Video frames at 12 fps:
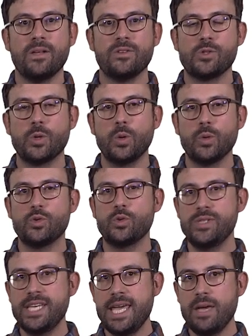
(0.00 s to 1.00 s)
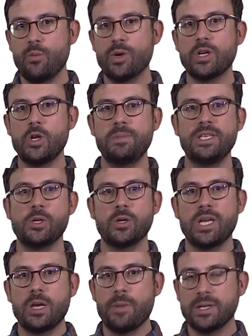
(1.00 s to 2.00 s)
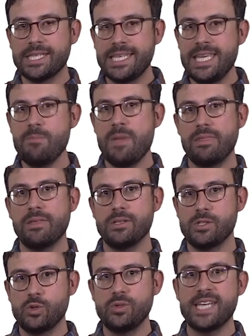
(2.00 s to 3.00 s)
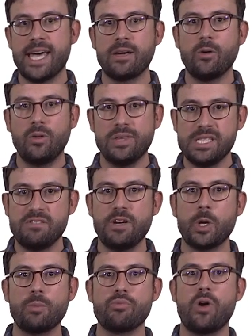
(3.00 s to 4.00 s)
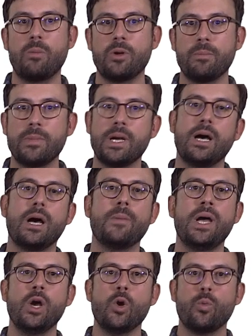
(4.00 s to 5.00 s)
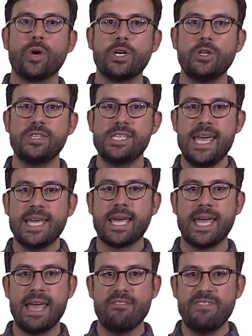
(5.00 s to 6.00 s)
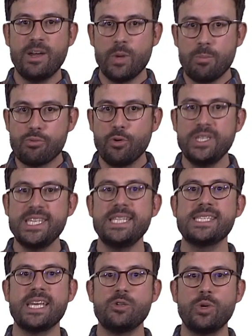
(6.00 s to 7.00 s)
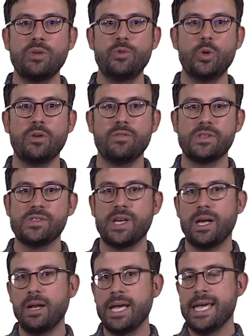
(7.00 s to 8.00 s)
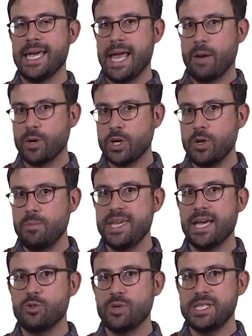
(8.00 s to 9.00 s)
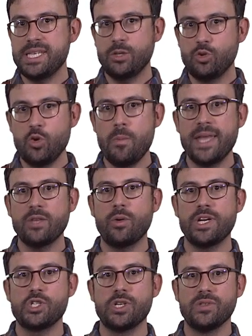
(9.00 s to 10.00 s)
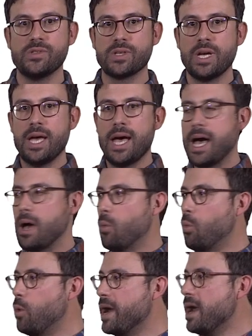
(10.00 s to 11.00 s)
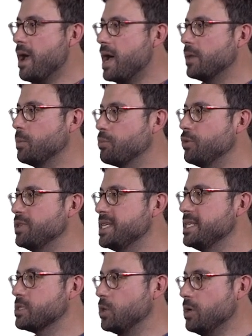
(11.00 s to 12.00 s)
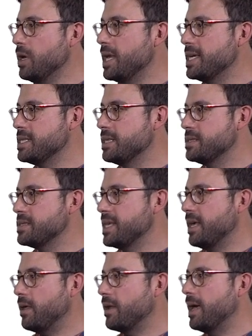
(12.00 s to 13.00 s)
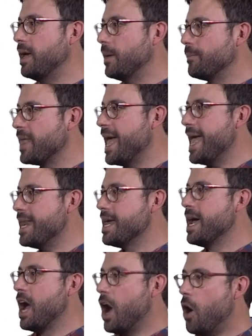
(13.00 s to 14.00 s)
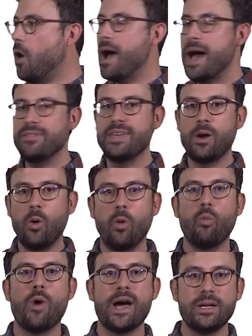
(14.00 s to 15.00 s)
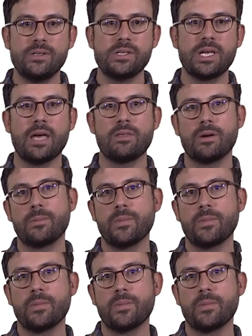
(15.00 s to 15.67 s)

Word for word: So today, we're going to be talking about key methods to tackle this very problem. Ah, we're going to take a very protein-centric view of the cell, and we're going to be addressing two main questions. Uh, where are the proteins localized in the cell, um, and how are they all wired together?